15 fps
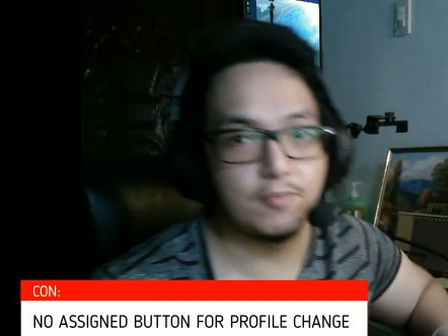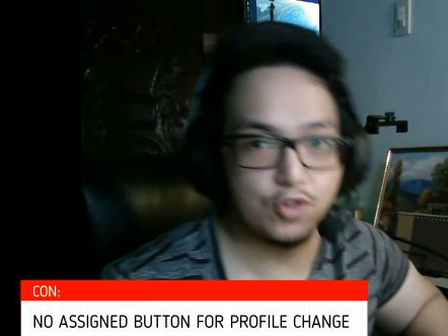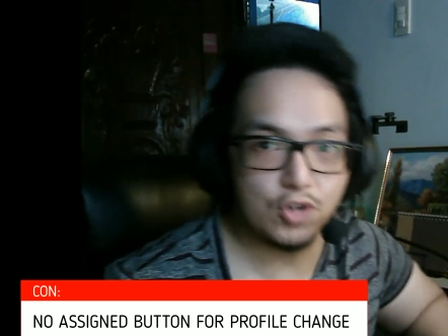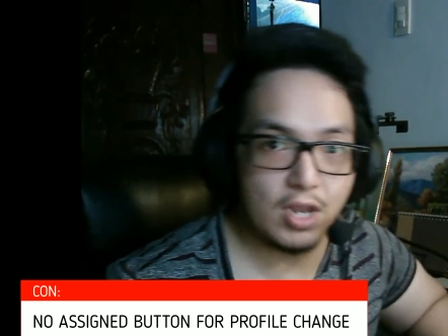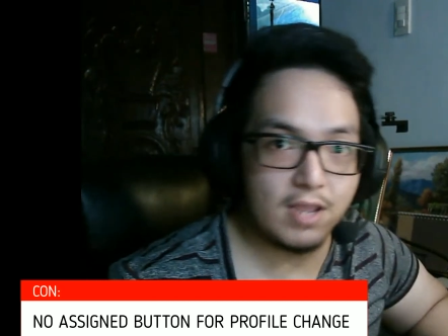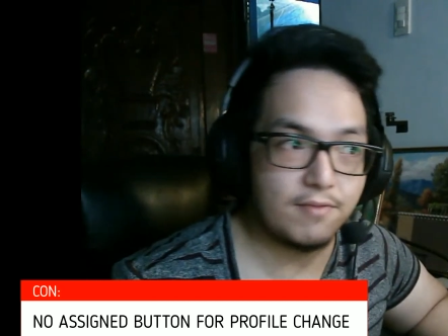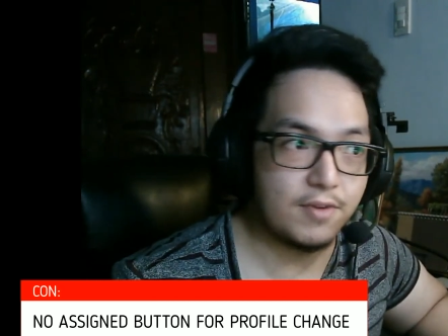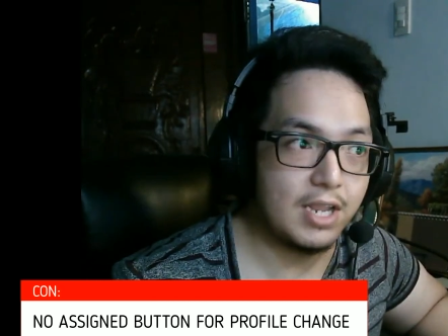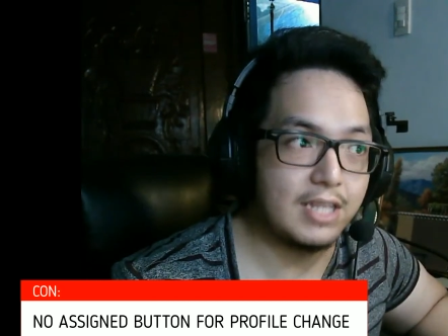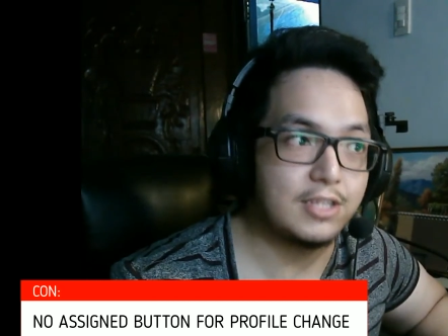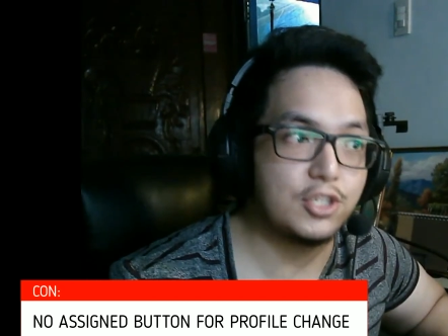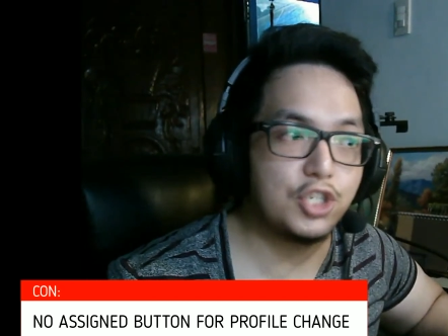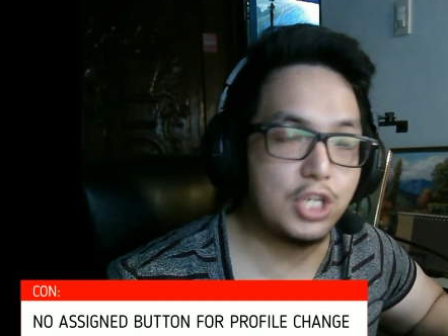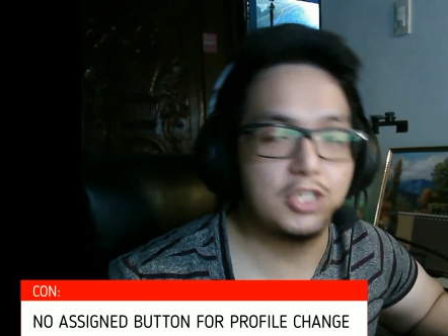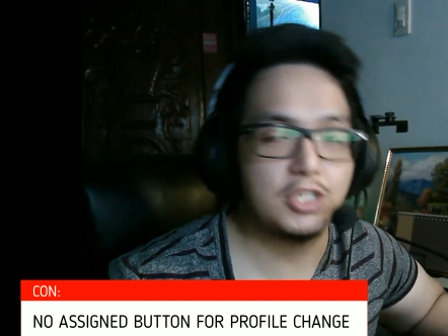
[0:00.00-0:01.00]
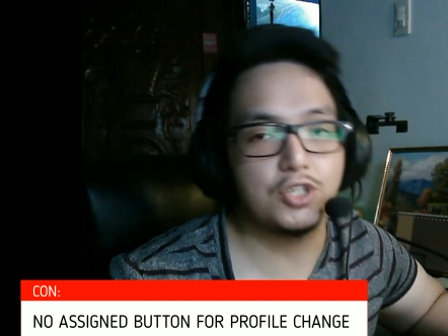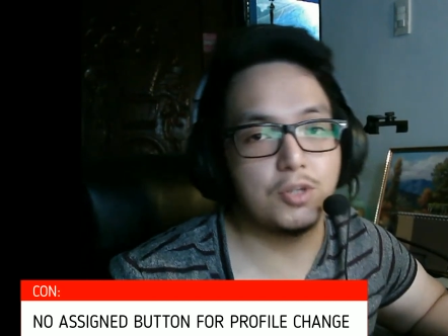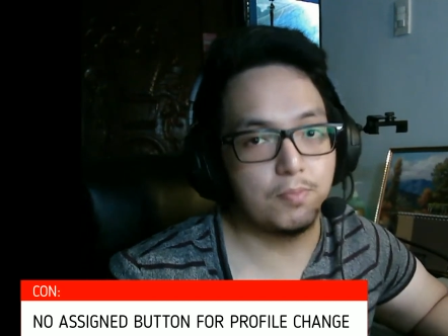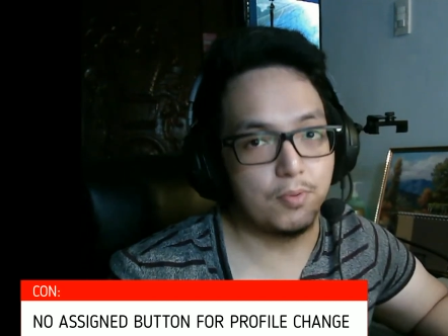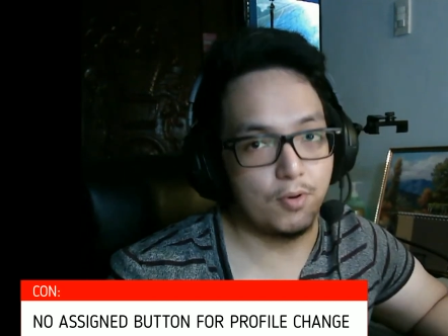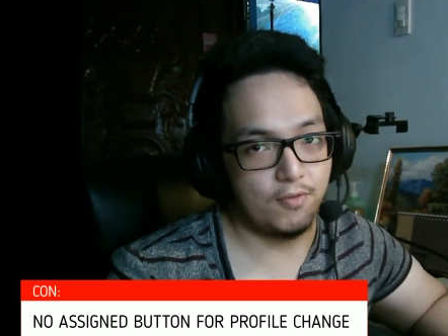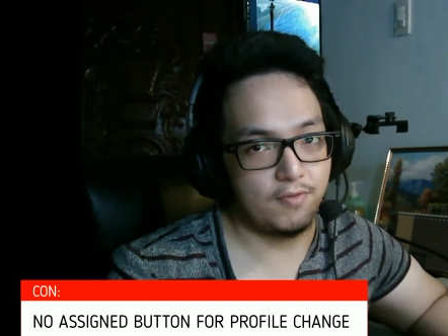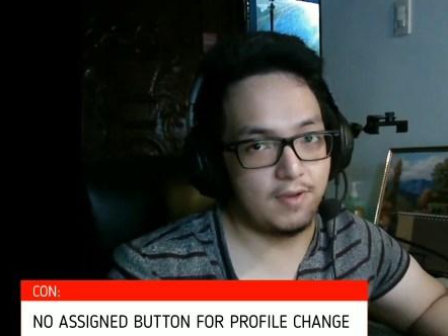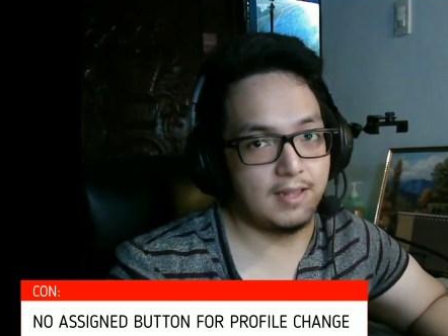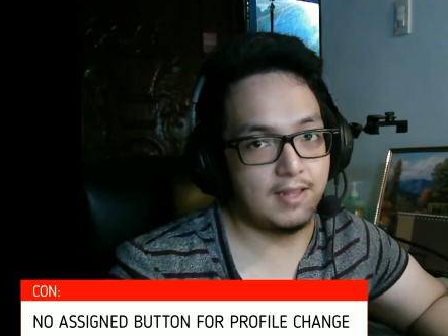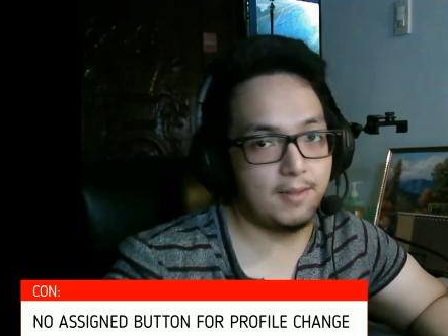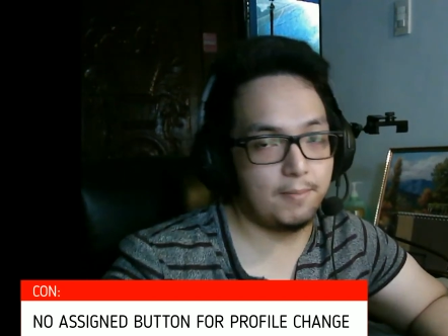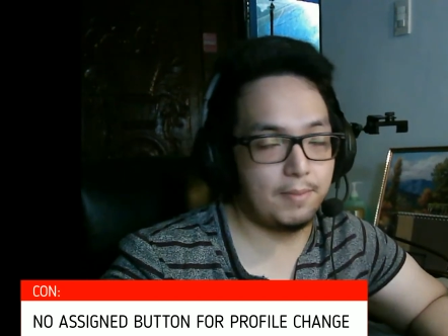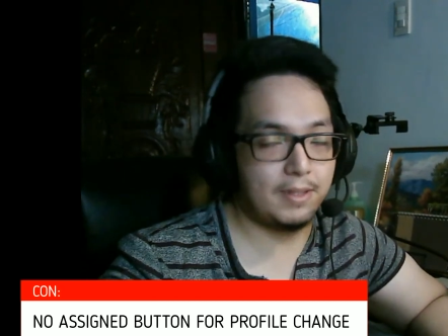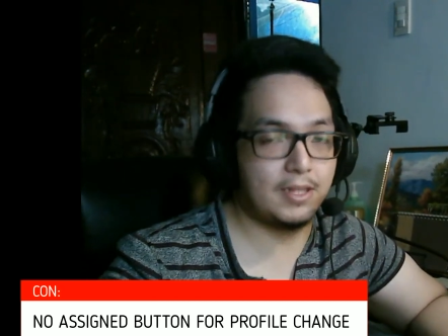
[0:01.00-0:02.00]
driver and change the
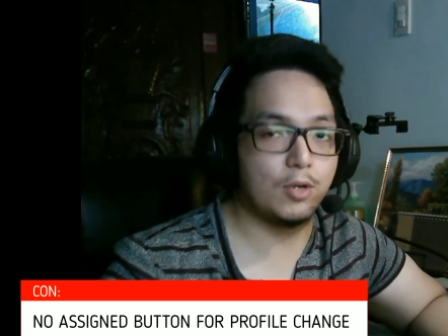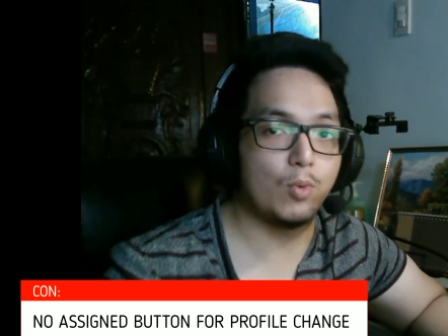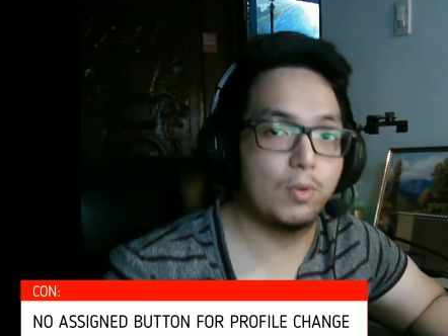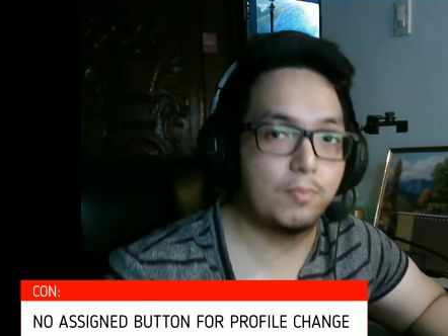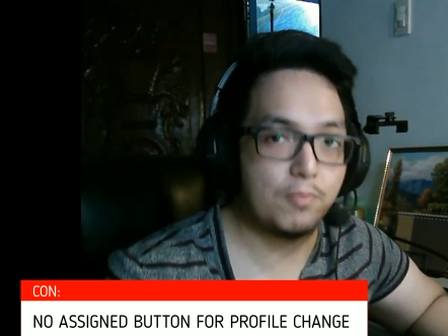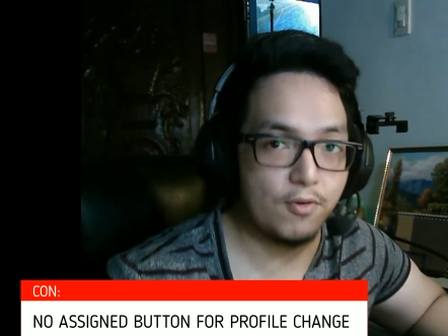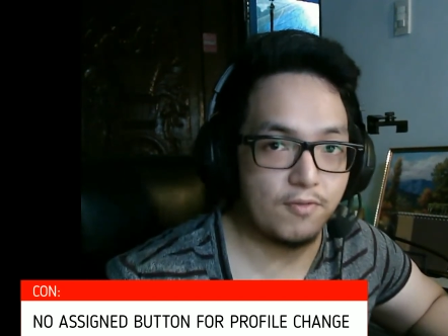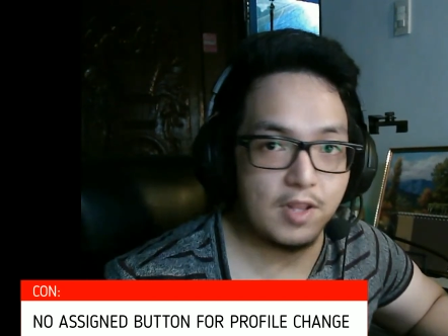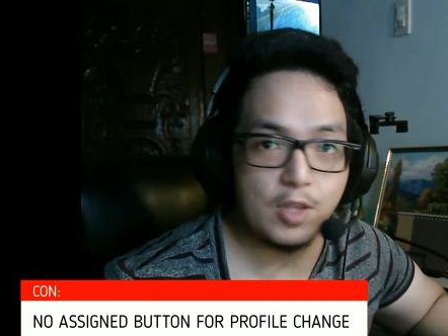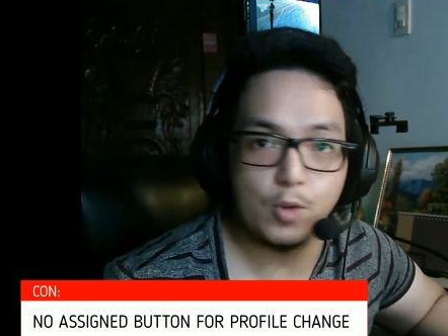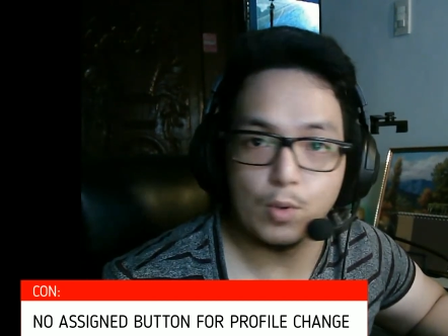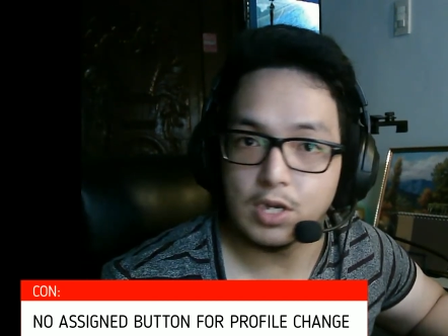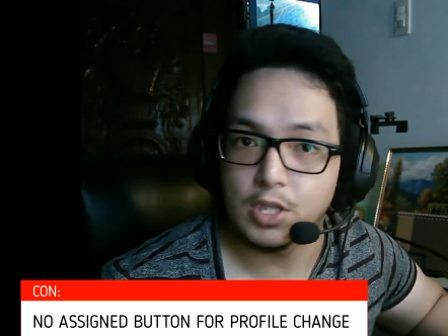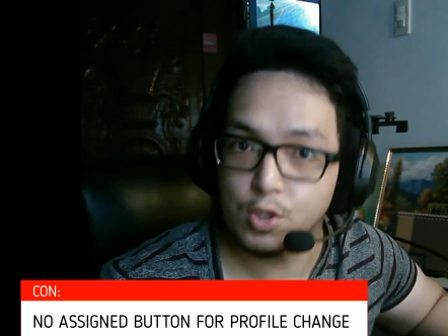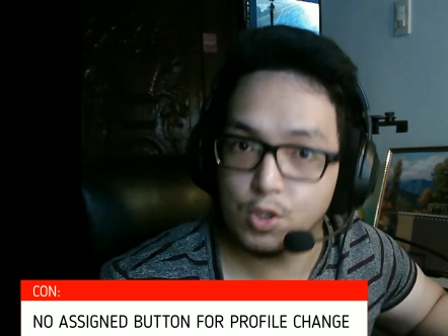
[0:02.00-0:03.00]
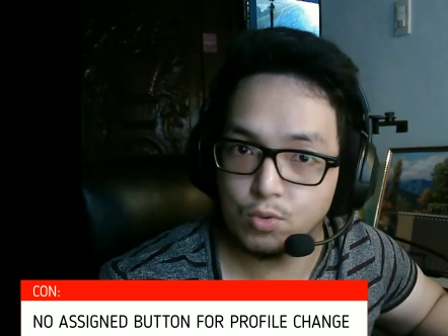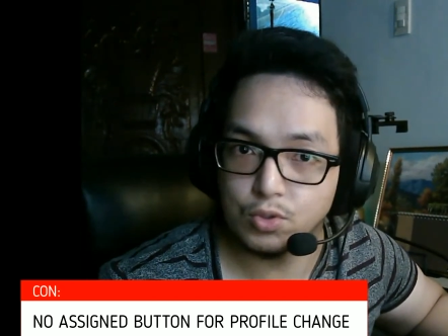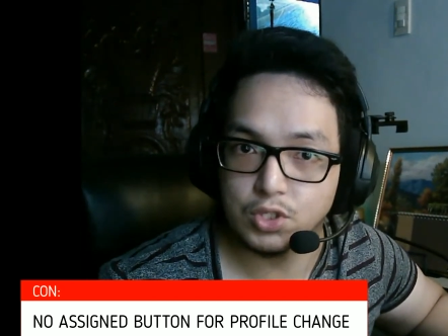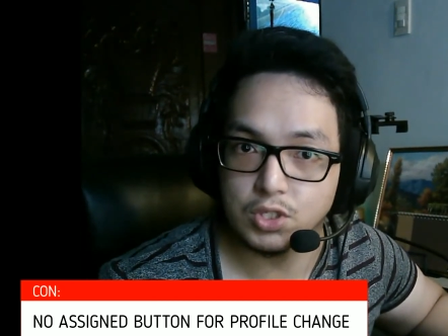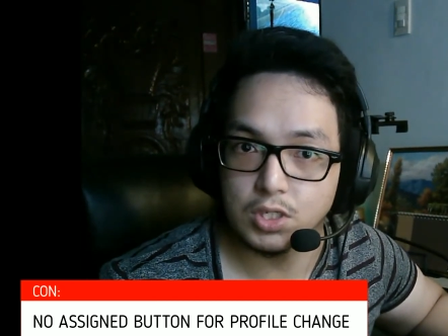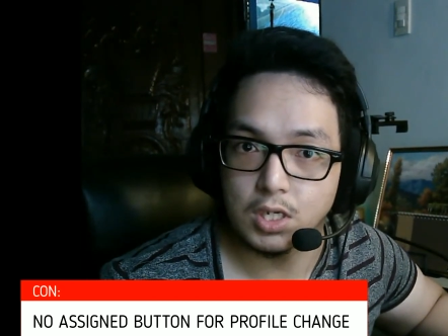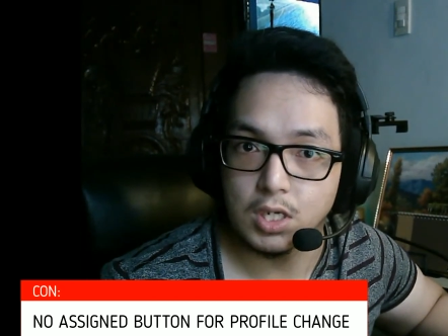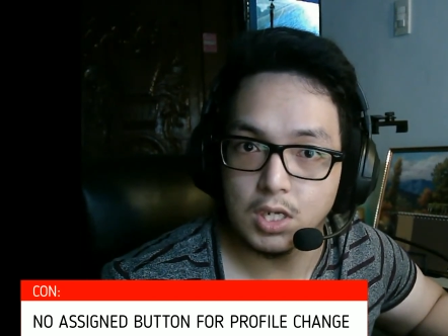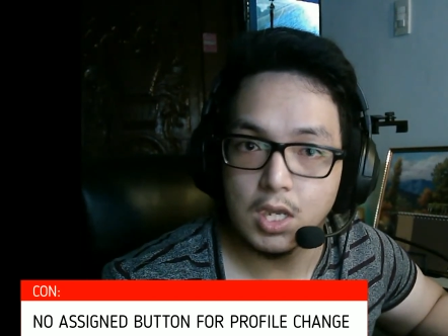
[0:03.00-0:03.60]
profile depending on what profile you want to use.